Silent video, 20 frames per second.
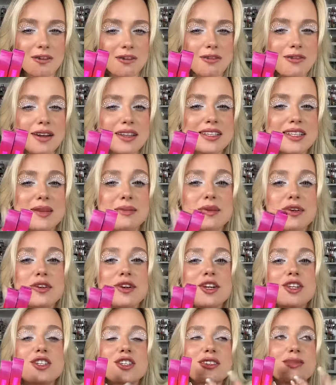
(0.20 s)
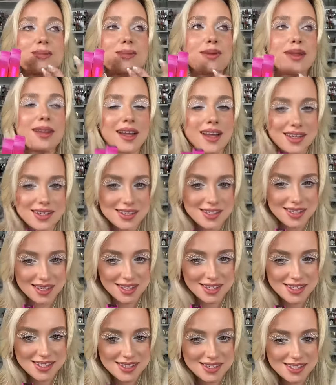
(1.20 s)
Fenty Beauty just blessed
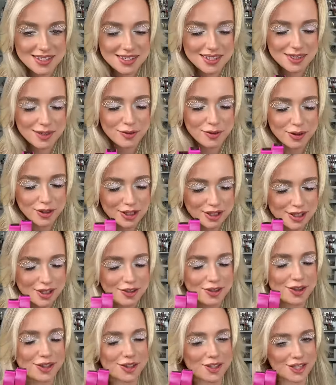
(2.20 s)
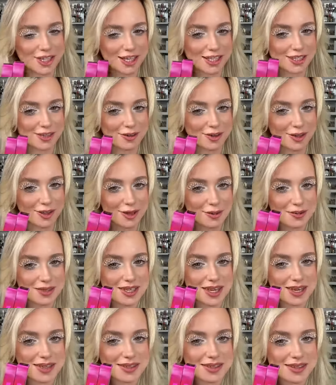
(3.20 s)
us with the two new shades of her lip
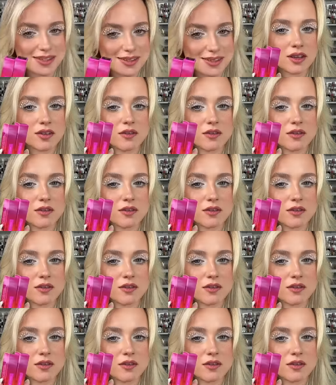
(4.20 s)
stains.